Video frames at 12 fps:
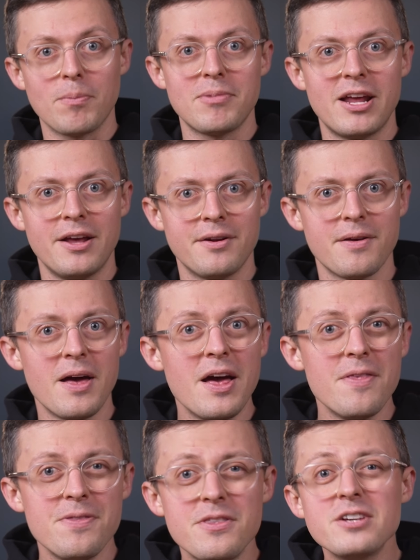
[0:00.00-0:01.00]
plant.
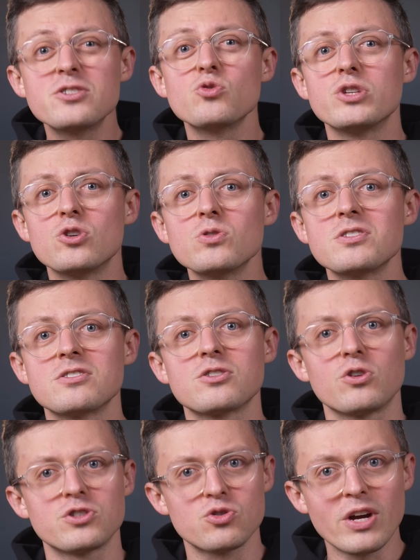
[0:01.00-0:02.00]
This reduces
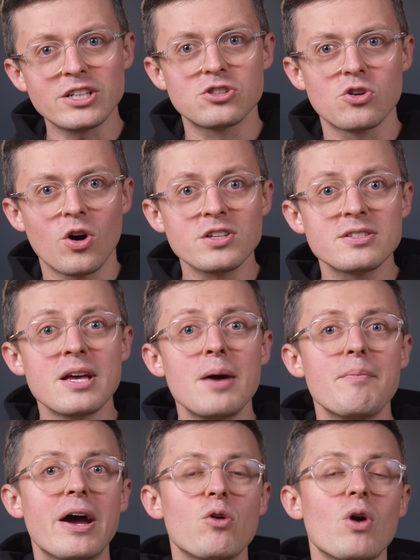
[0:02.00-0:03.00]
construction costs
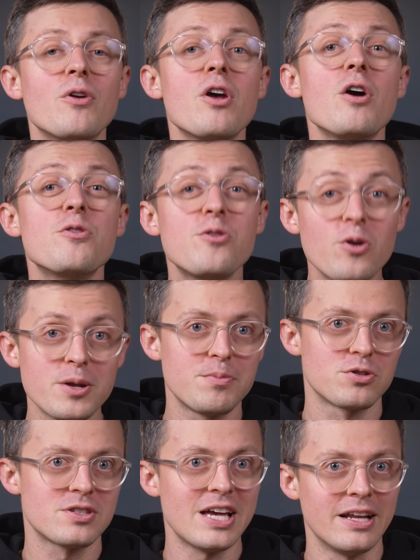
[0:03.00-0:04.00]
by around
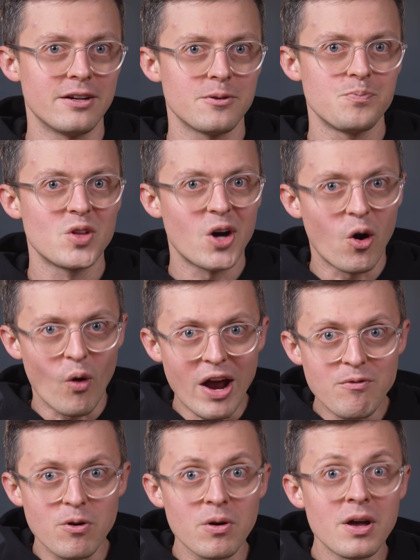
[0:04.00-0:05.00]
30%.
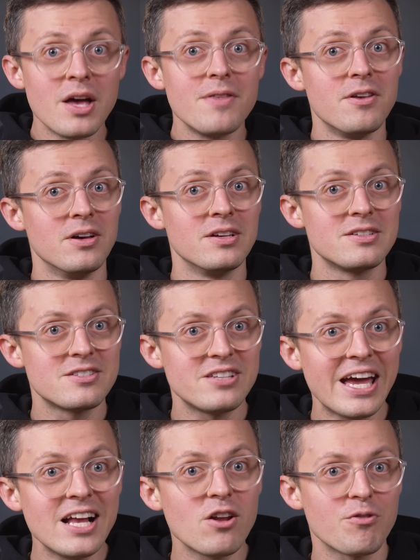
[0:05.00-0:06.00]
However, the
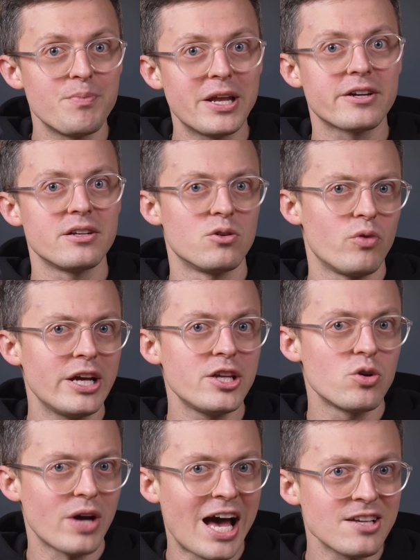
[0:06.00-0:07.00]
sale of medical
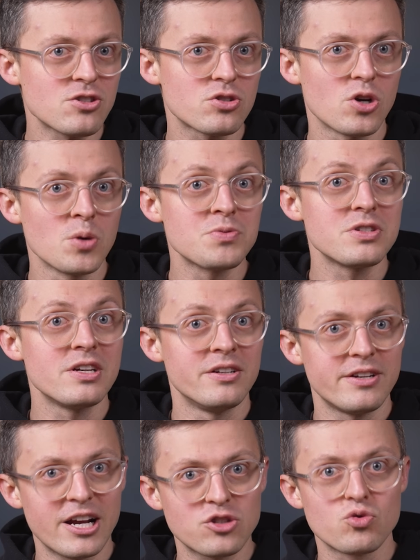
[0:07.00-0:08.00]
radioisotopes,
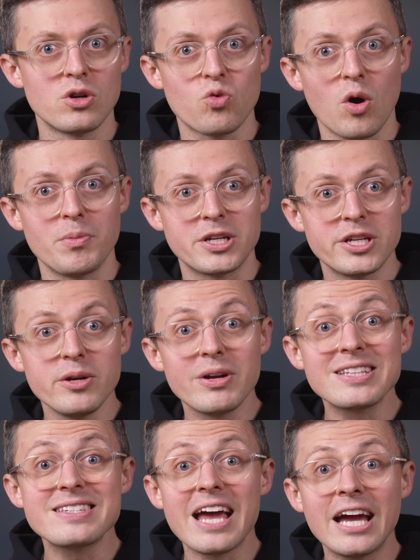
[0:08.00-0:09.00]
industrial raw
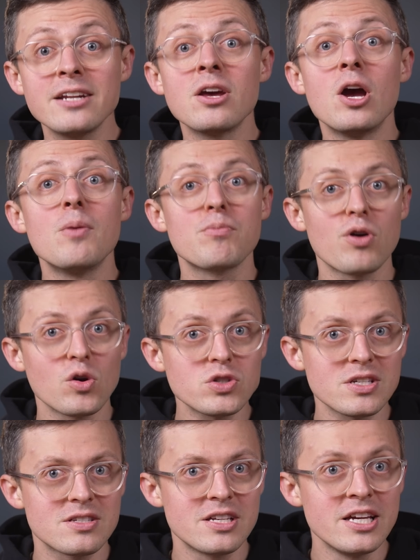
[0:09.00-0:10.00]
materials and
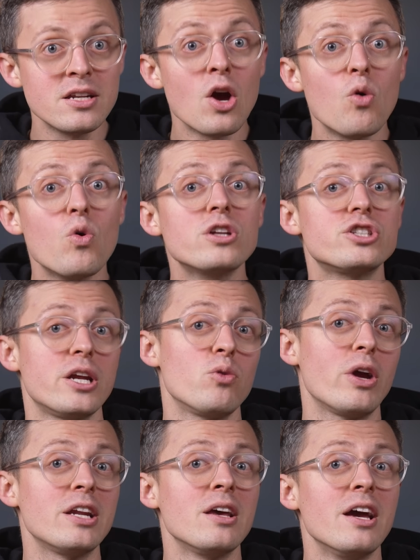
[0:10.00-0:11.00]
process heat will
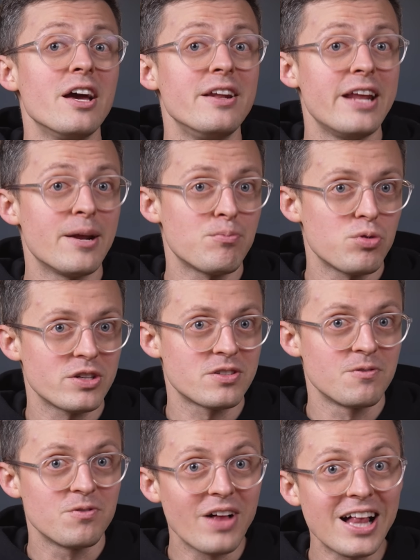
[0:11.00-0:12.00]
generate a net
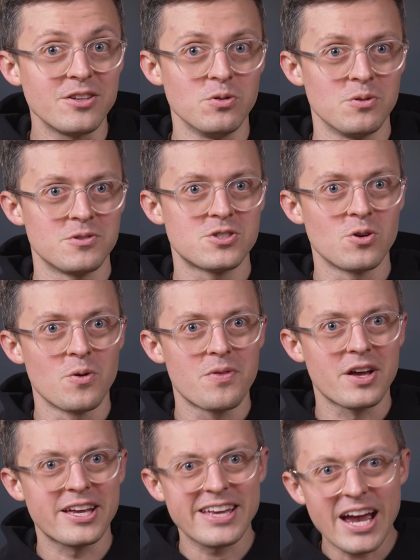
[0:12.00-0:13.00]
present value. So
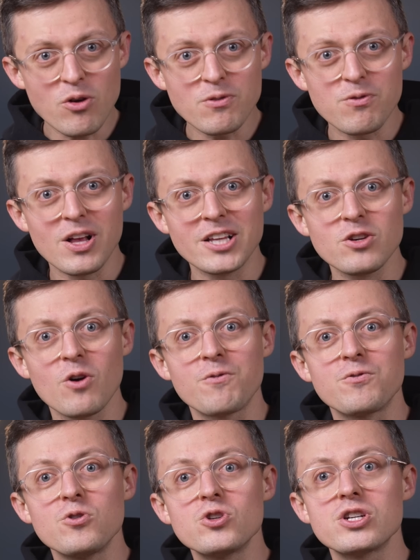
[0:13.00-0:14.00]
the current value of
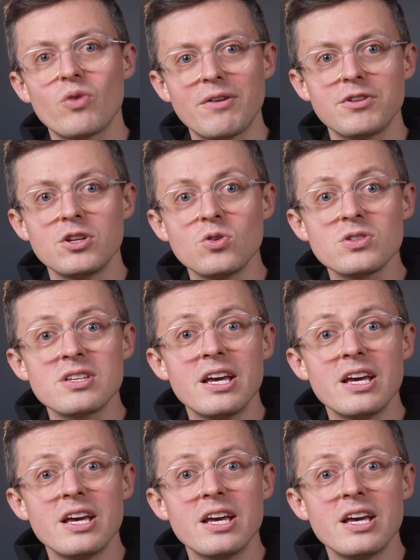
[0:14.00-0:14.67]
future revenues